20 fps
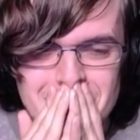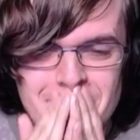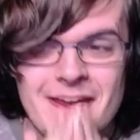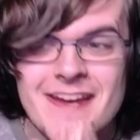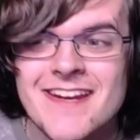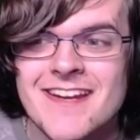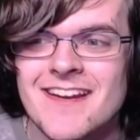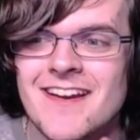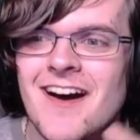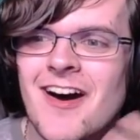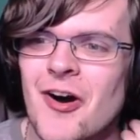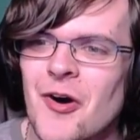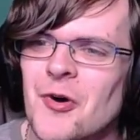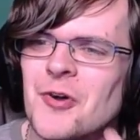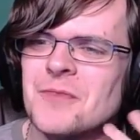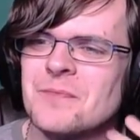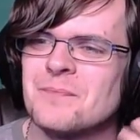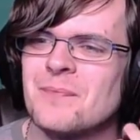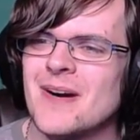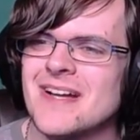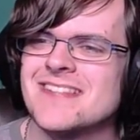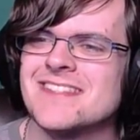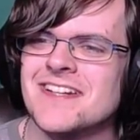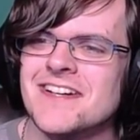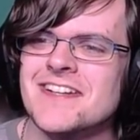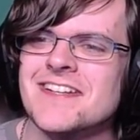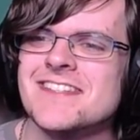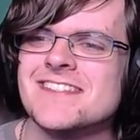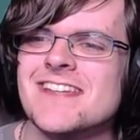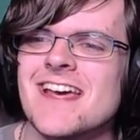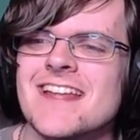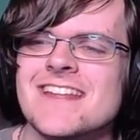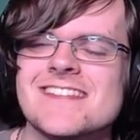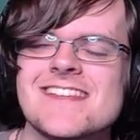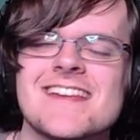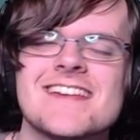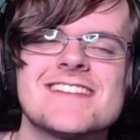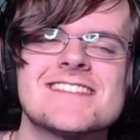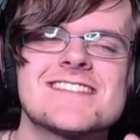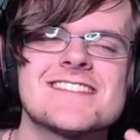making a whole butt ton of
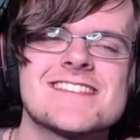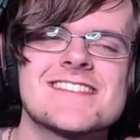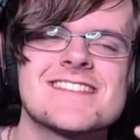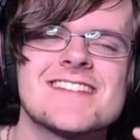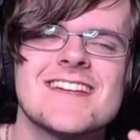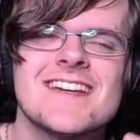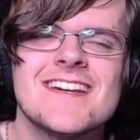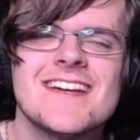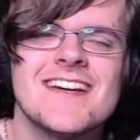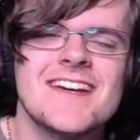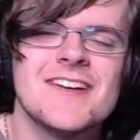sense, and it's just